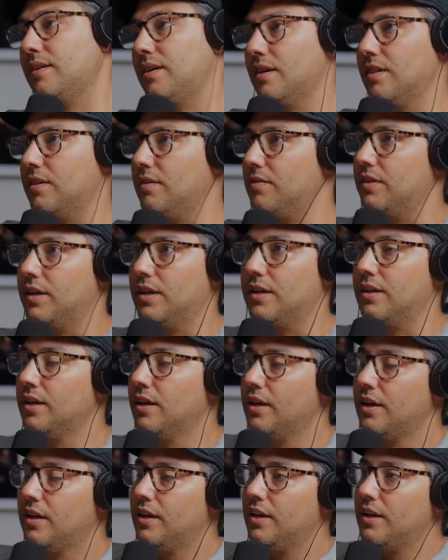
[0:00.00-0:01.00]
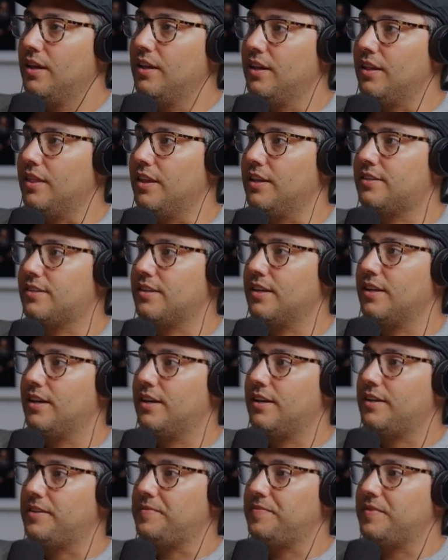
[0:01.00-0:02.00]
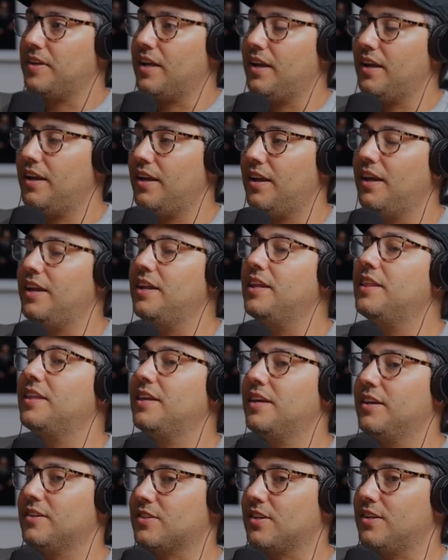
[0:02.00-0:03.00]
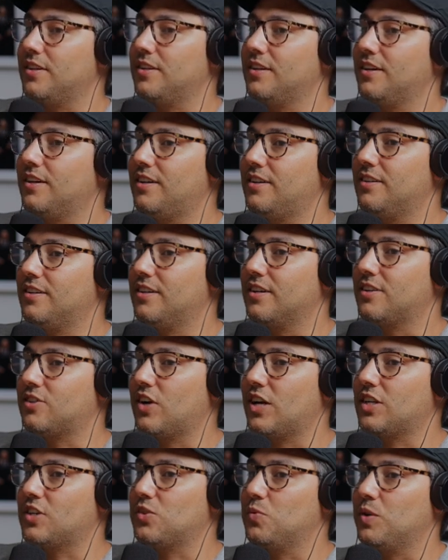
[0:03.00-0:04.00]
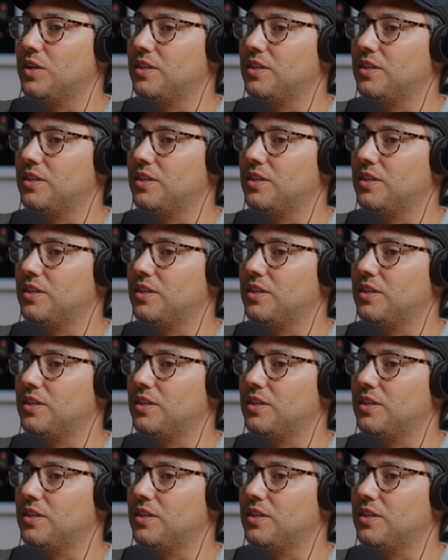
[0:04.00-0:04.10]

I love that. Let's, uh, anything else on, on extraction